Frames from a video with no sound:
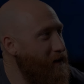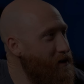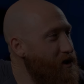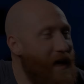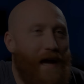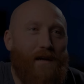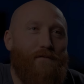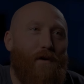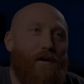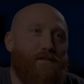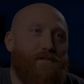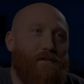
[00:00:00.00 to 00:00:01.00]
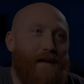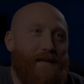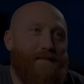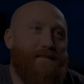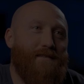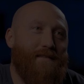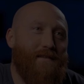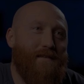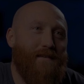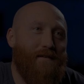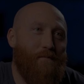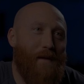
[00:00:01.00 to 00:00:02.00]
jack of all trades,
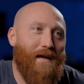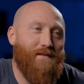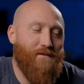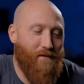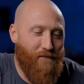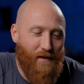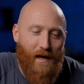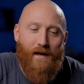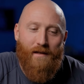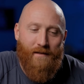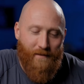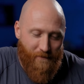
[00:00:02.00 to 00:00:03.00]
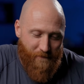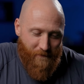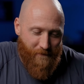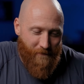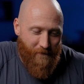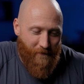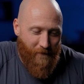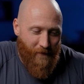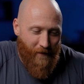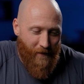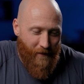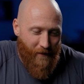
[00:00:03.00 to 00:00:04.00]
master of none.
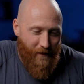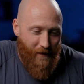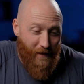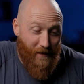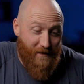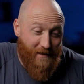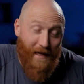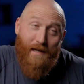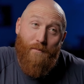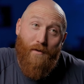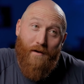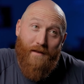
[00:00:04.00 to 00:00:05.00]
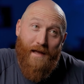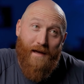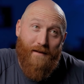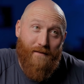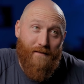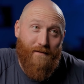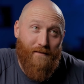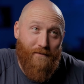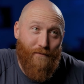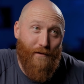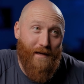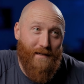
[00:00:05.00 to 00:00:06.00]
And the second part of that
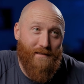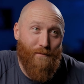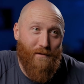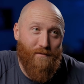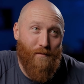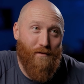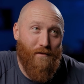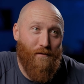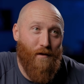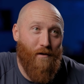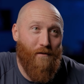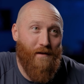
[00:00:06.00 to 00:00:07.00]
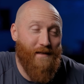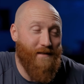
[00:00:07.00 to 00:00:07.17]
phrase that most people don't know